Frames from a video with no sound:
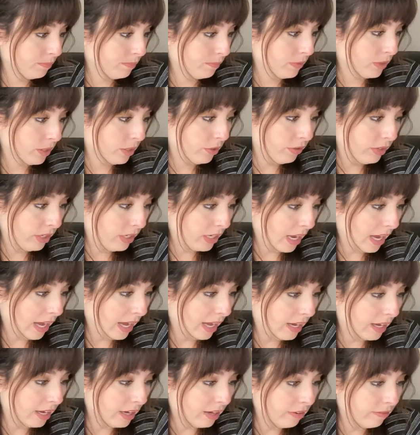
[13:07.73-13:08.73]
You need to
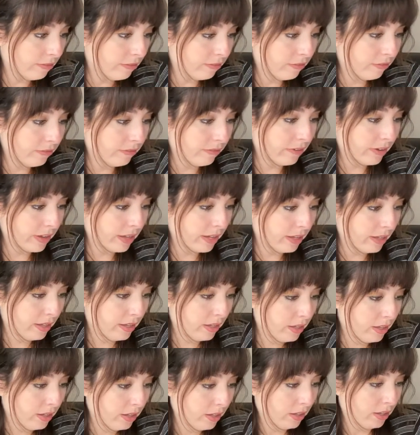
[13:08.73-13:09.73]
have
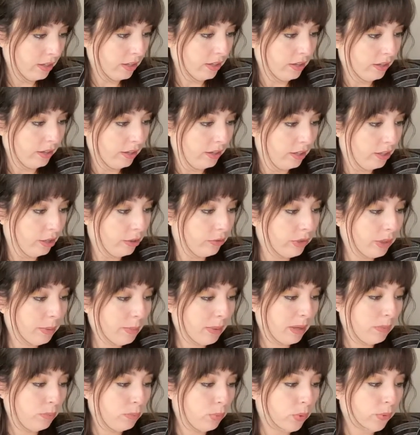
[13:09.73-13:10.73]
3
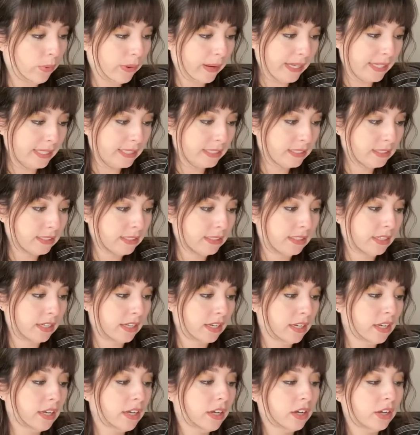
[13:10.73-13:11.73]
main points.
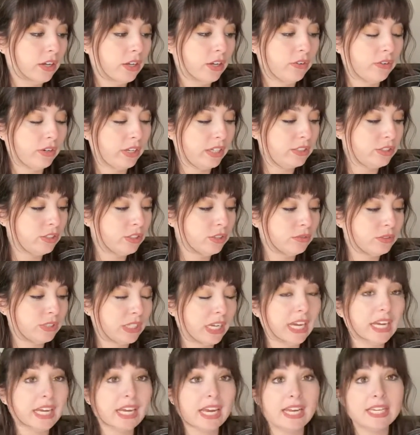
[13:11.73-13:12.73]
You need to
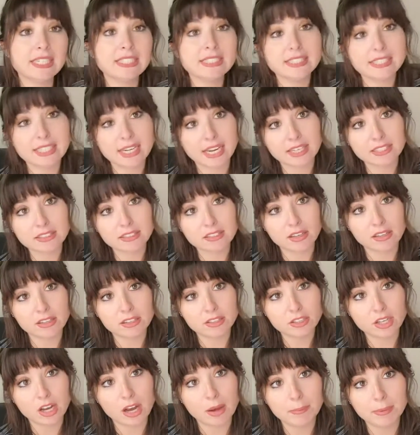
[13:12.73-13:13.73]
take a stance on the
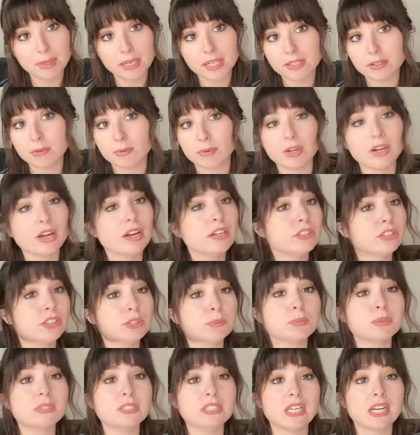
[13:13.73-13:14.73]
topic. We're not
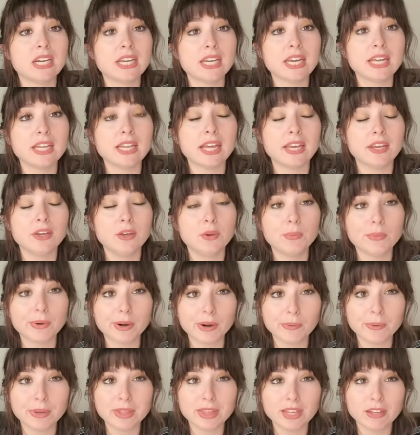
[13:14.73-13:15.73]
just presenting it like you
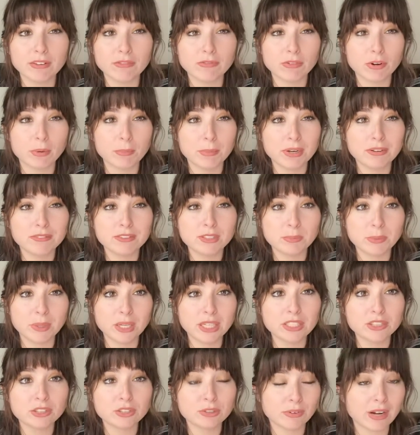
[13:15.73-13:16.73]
were with the informative
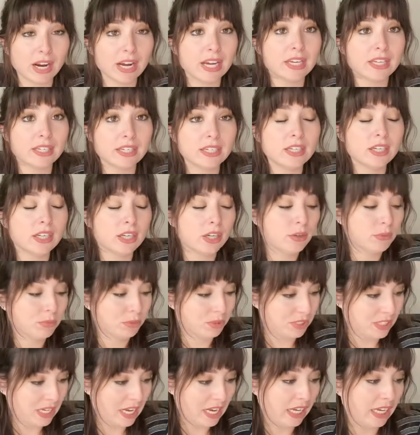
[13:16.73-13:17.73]
speech, right? We're
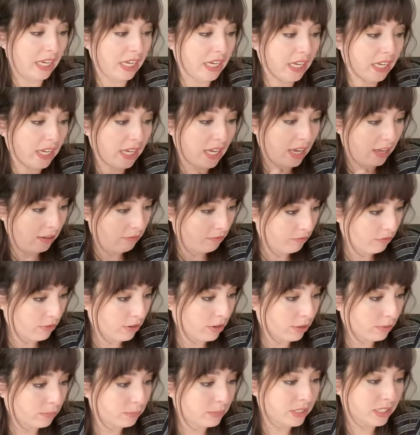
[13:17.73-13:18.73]
taking a
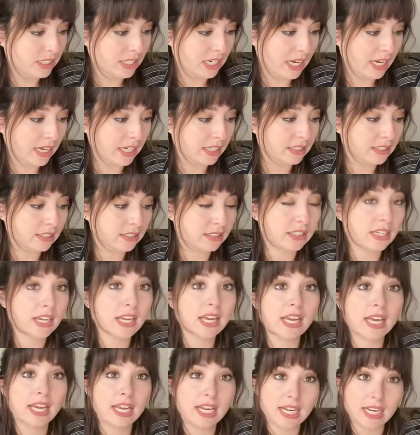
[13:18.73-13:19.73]
firm stance.
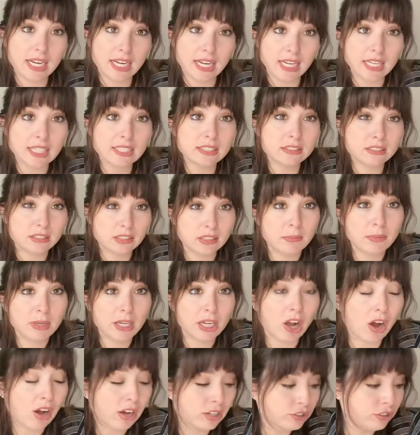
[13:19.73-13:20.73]
It needs to be
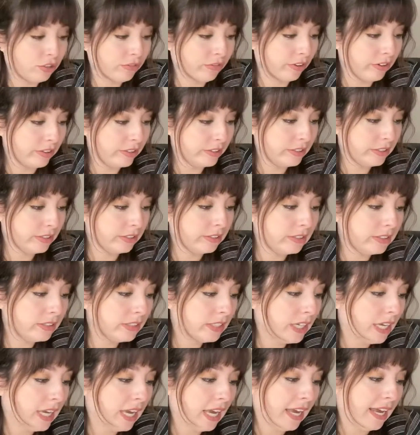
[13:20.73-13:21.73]
controversial,
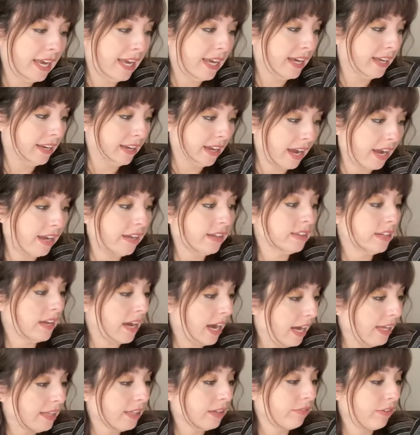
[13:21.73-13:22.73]
and I
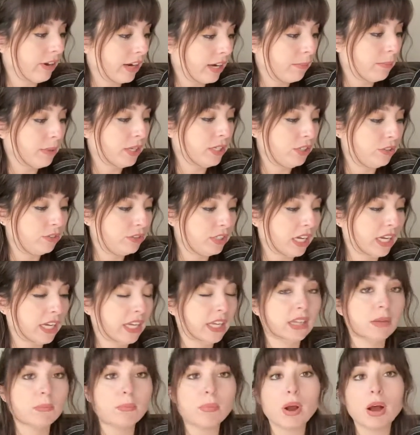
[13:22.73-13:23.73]
highly recommend you
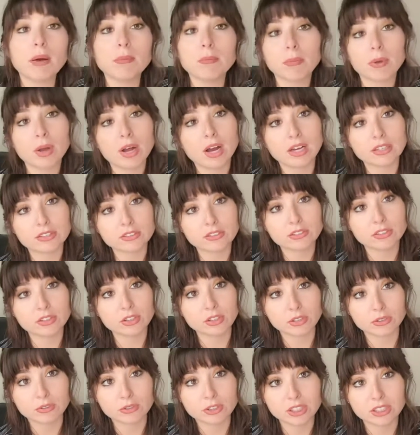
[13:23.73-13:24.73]
taking the problem, cause,
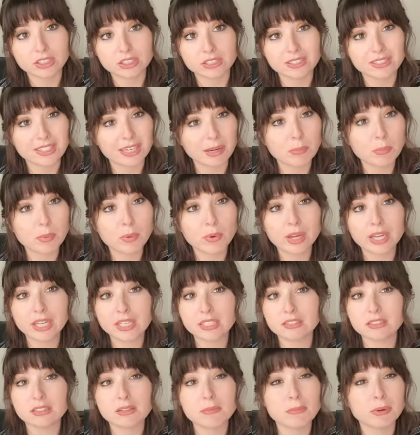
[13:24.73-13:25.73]
solution standpoint.
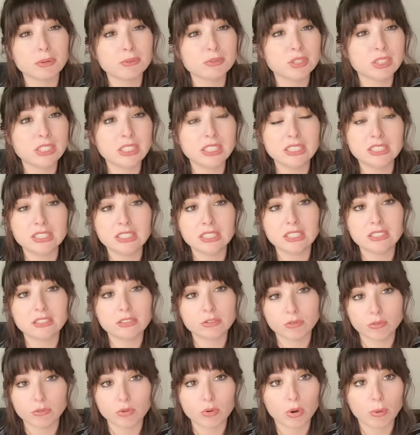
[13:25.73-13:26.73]
It's the most easy to
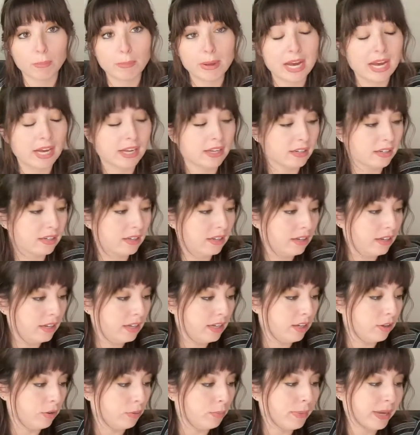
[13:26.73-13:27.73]
format.
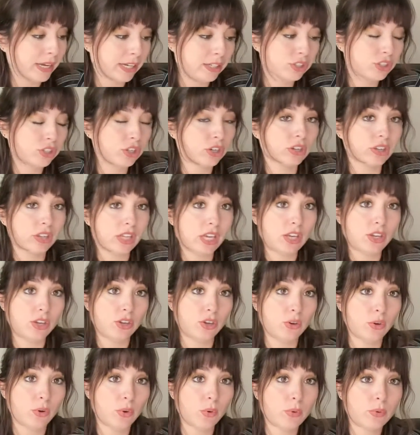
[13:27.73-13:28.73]
I'll make sure that
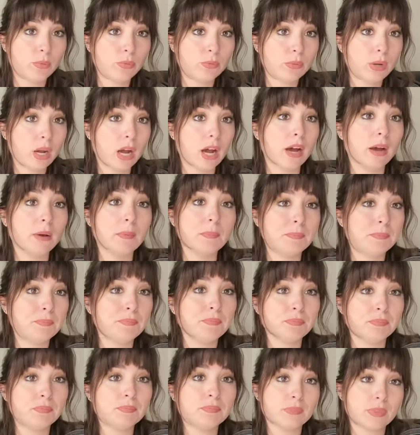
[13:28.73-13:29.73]
you
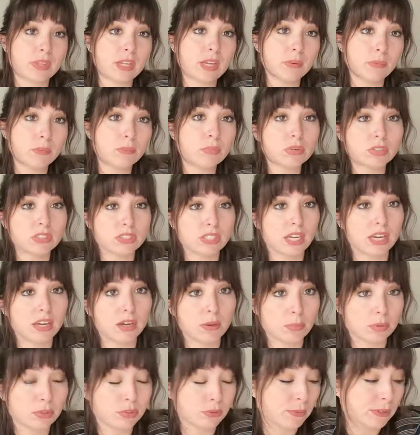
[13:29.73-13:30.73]
present a
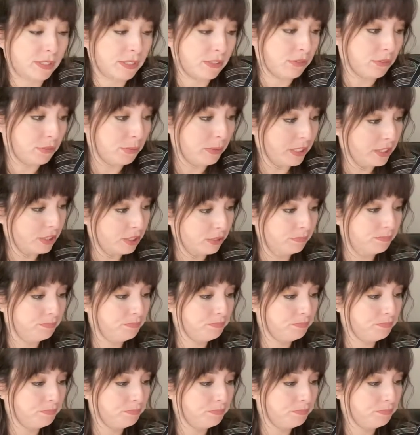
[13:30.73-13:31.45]
persuasive speech.